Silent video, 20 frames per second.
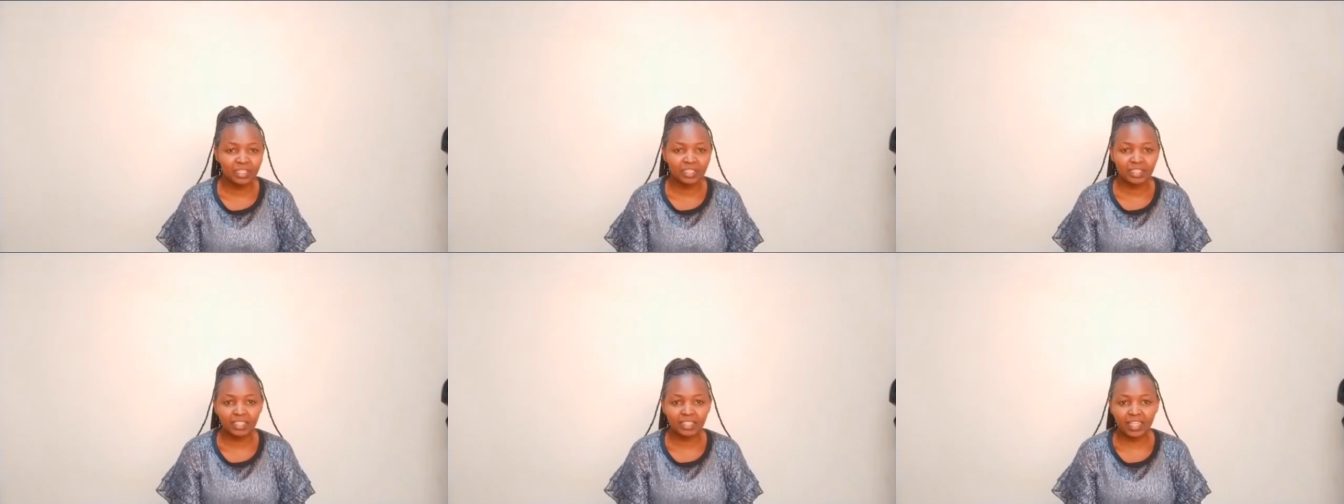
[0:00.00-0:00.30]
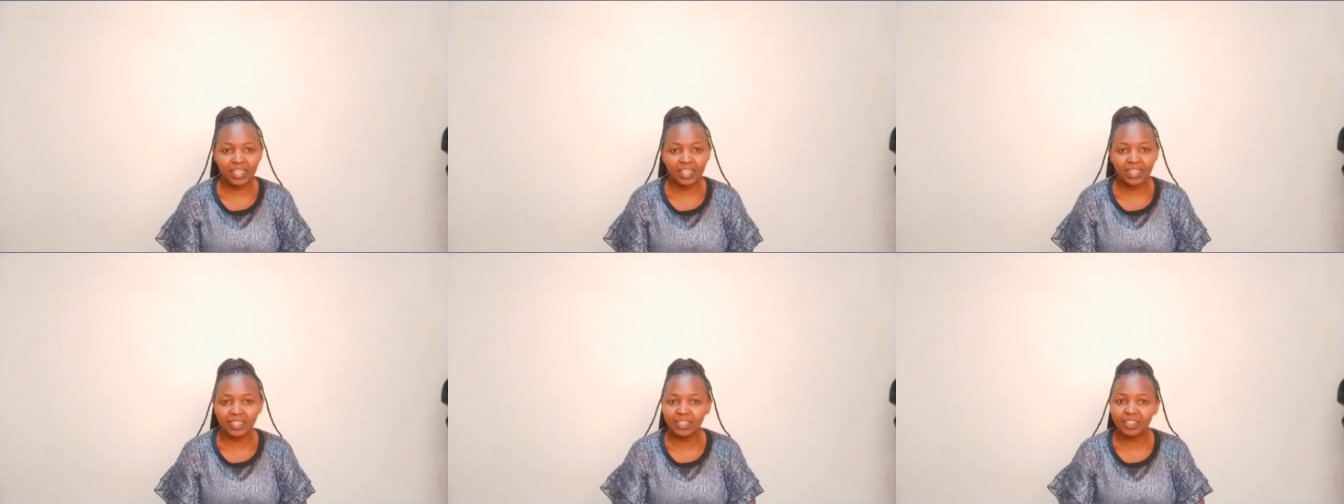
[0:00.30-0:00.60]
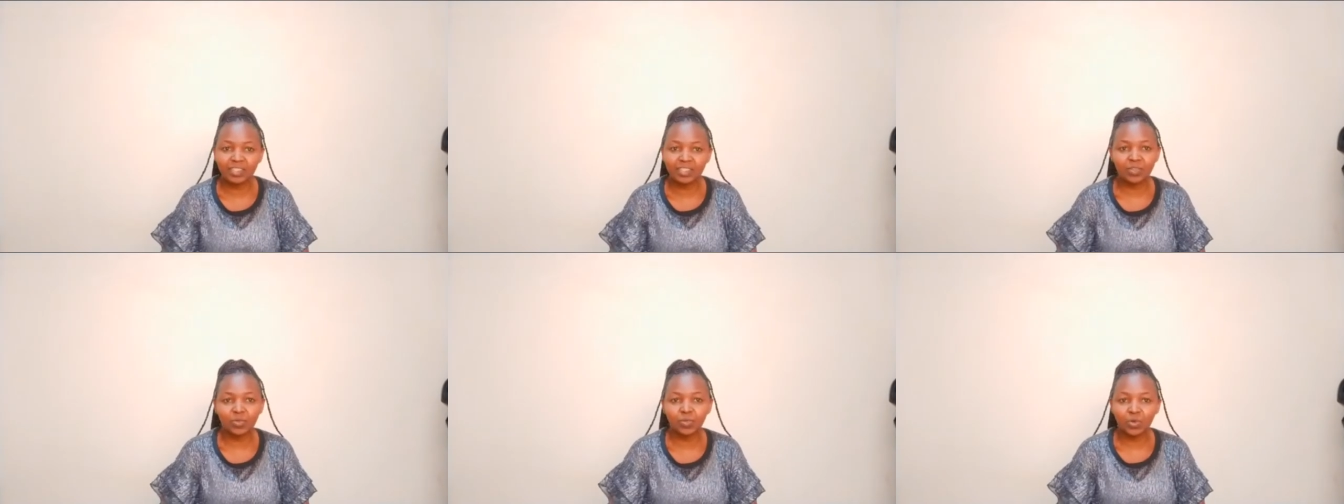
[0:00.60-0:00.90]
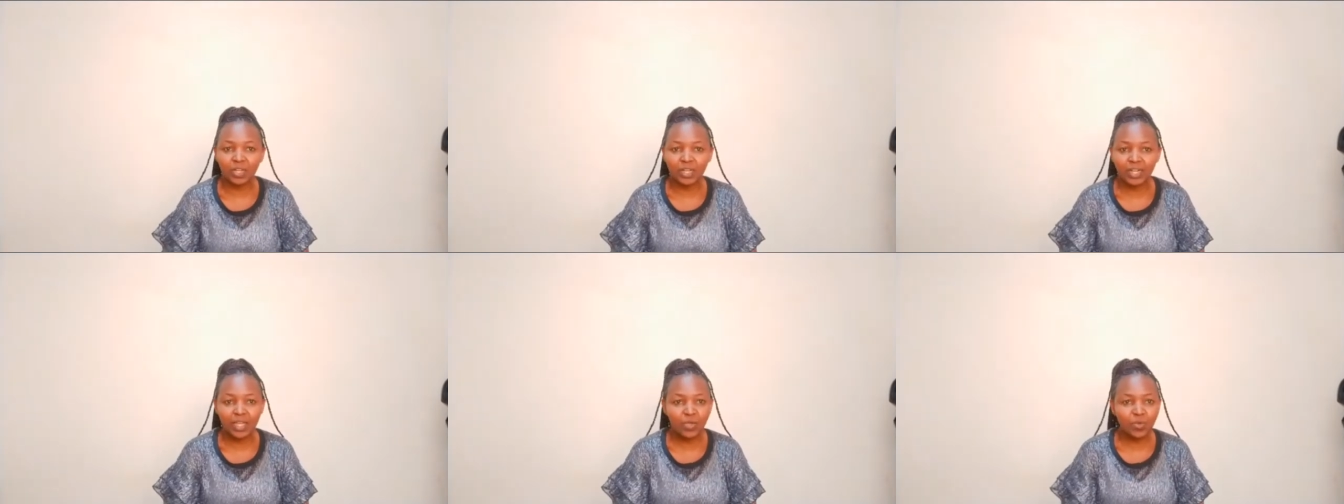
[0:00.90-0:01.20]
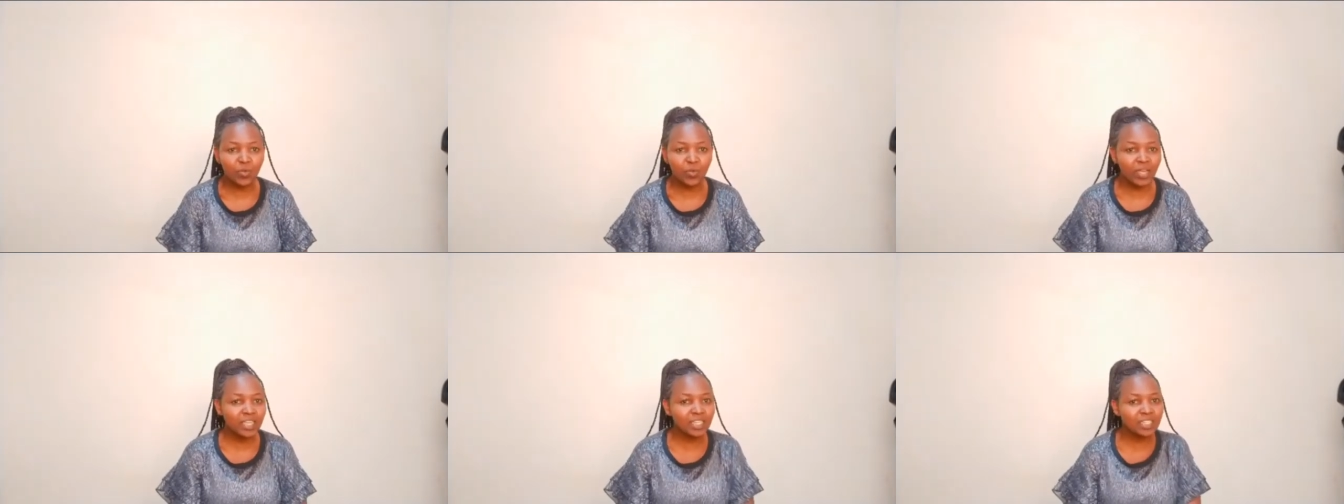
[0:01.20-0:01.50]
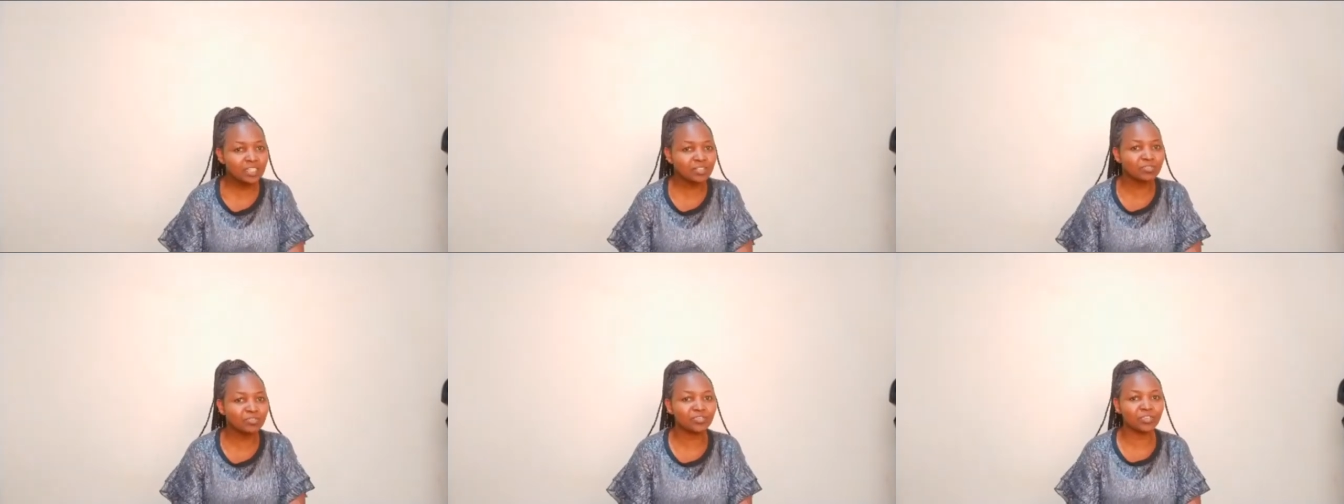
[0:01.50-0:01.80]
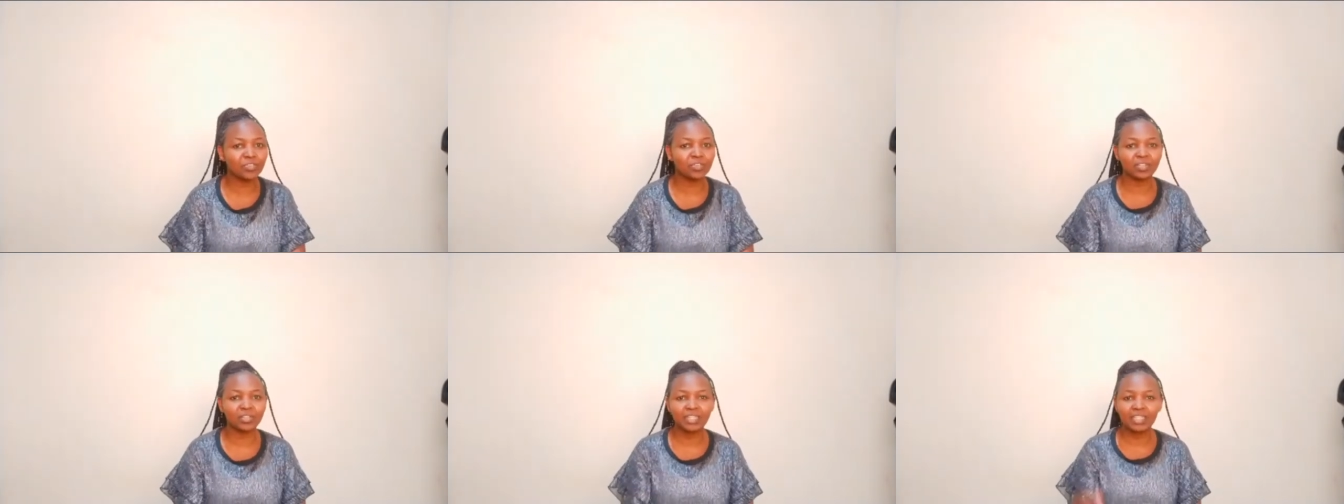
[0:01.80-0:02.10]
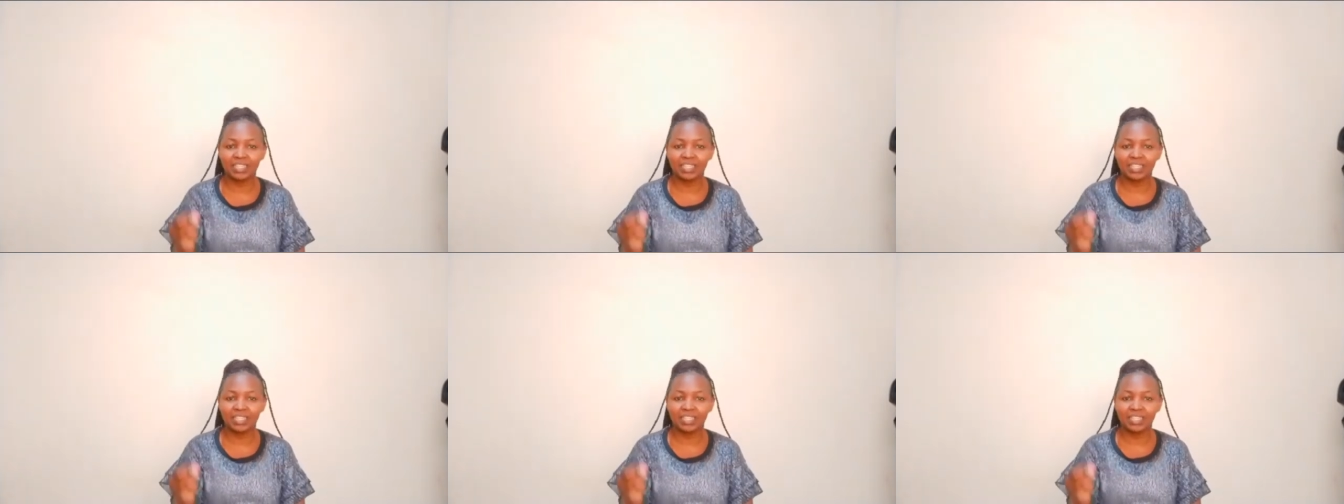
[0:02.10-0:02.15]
then what are you waiting for?